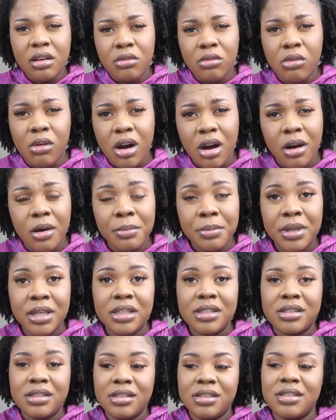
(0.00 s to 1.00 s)
the wall
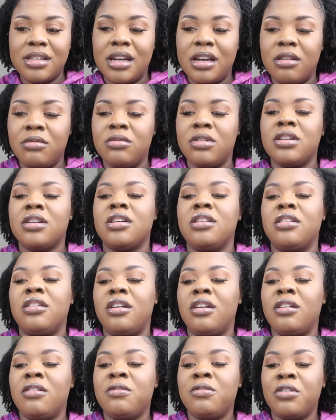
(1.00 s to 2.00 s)
pieces that I'm working
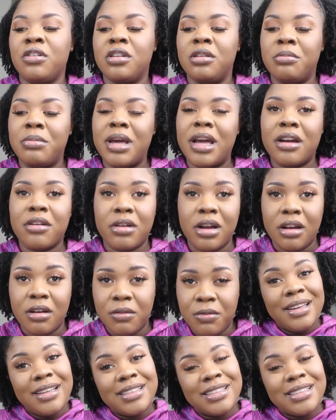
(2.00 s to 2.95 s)
on for the background,